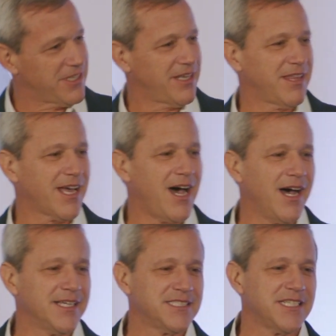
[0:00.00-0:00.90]
the
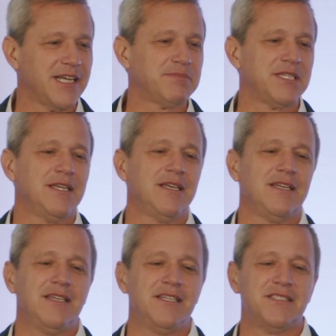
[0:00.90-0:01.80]
concept
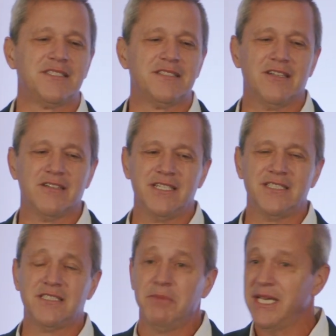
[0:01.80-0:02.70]
is,
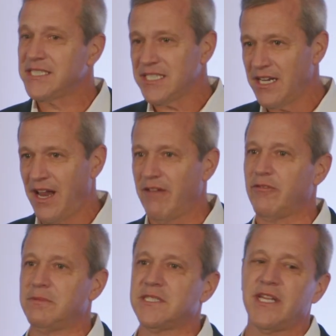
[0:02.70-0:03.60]
to me, it's an
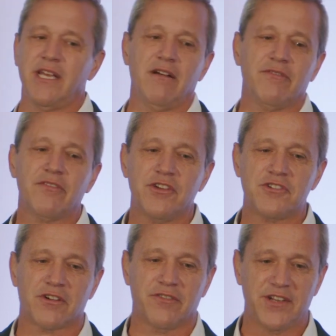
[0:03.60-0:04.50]
inevitable state of the
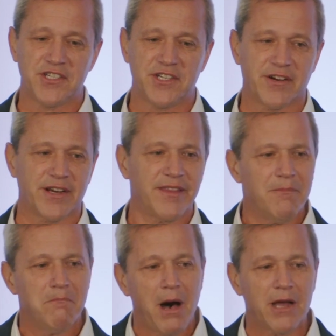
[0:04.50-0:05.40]
future of engineering, and
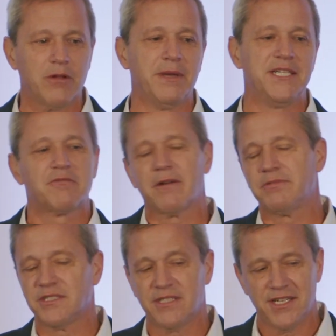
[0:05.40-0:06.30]
that model-based
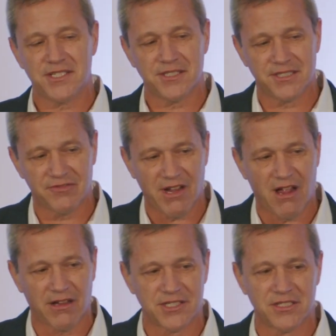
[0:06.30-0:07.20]
representations of
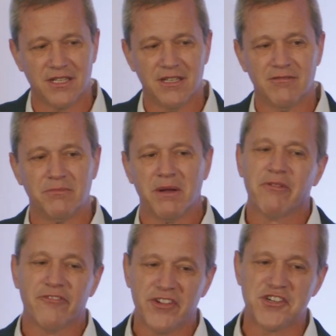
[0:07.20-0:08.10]
knowledge will be
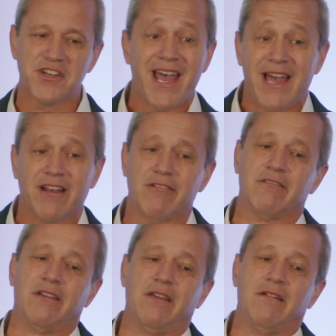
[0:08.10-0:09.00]
provisioned
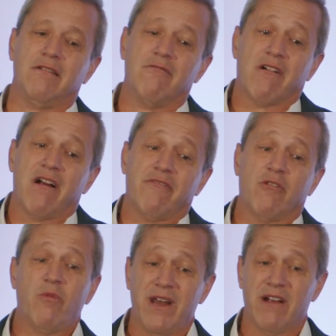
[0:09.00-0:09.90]
accurately
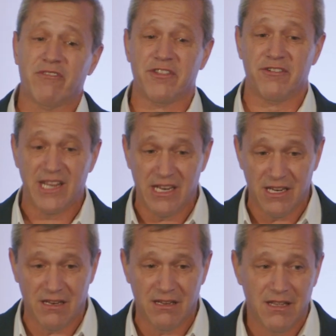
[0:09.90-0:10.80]
wherever, whenever they're
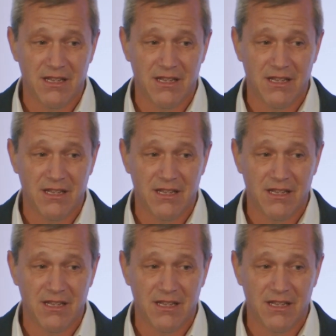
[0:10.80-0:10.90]
needed,